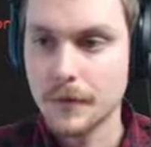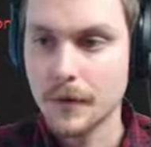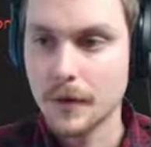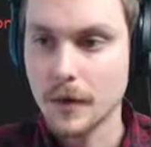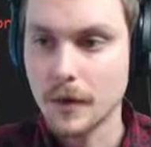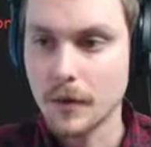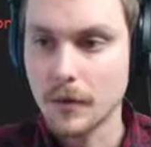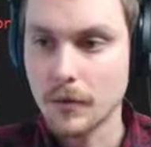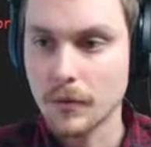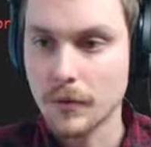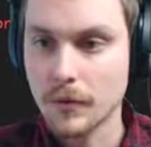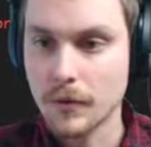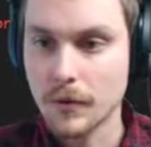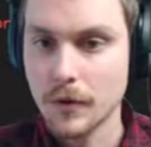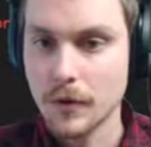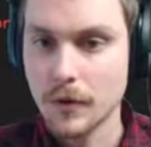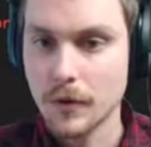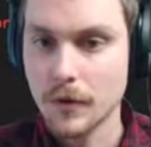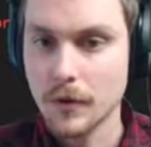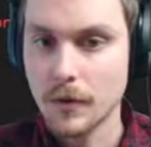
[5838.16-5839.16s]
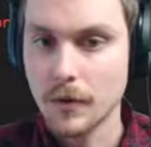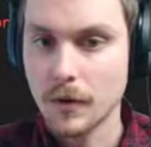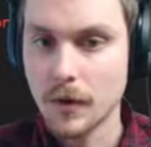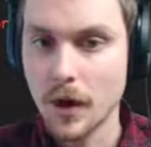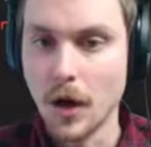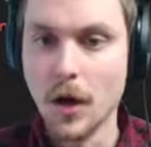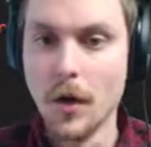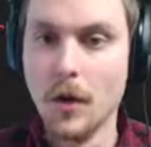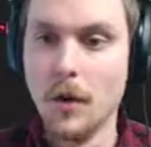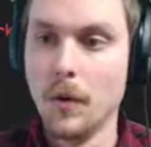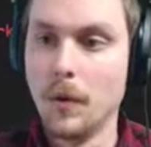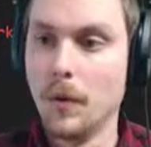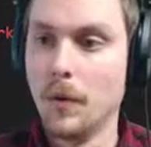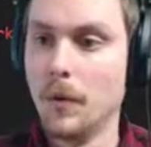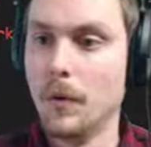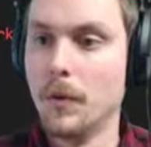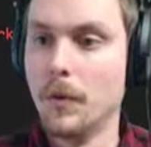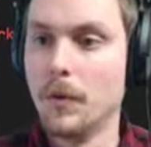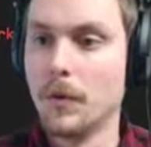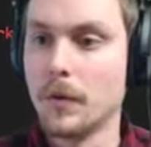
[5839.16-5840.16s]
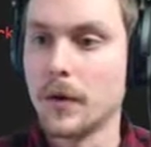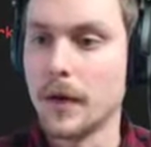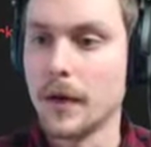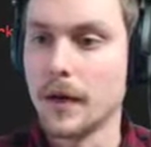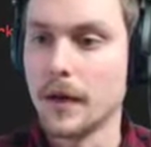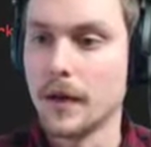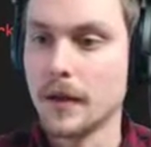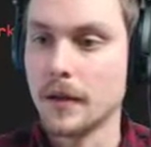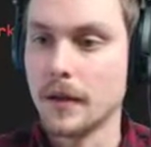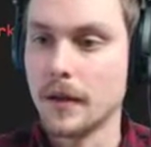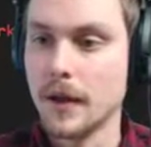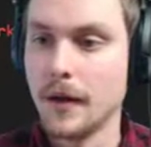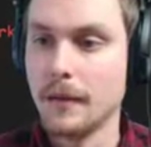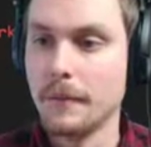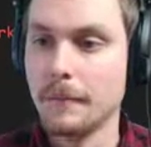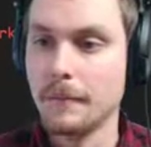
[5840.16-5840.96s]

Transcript: equals new. Oh, okay. Yeah.